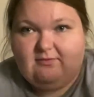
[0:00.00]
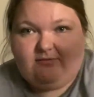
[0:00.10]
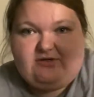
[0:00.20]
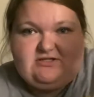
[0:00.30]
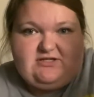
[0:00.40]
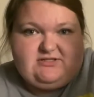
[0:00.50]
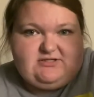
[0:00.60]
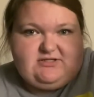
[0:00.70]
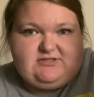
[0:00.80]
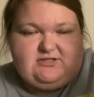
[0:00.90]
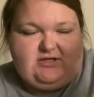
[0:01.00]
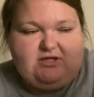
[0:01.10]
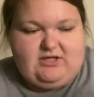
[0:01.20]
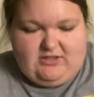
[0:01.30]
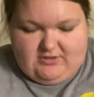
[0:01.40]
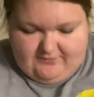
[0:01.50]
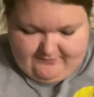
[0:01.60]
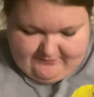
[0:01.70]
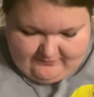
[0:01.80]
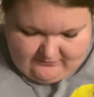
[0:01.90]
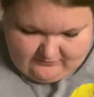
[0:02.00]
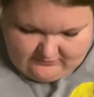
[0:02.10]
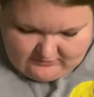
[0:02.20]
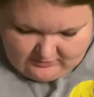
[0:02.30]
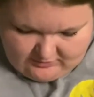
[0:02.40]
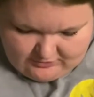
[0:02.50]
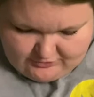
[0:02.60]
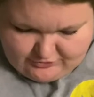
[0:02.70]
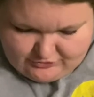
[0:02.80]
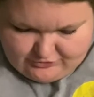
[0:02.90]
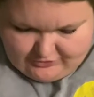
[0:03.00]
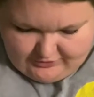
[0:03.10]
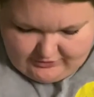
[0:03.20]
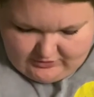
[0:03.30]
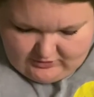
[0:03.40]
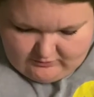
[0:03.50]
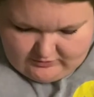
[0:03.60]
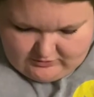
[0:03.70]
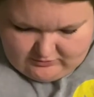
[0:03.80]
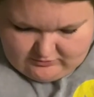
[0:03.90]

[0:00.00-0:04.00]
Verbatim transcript: I'm gonna taste test the uh, sugar cookie one.